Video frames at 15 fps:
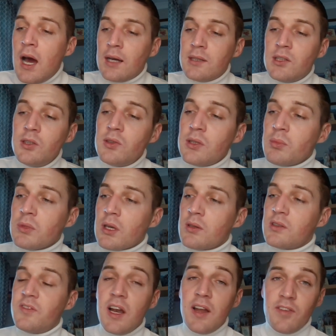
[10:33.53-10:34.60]
I do
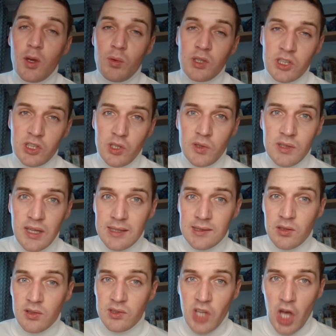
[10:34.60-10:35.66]
sometimes feel if you were just using
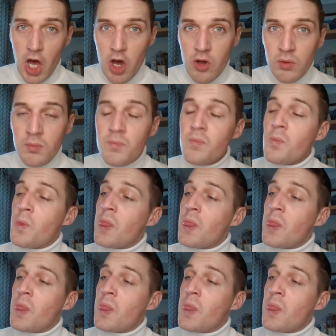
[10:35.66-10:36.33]
this on its own,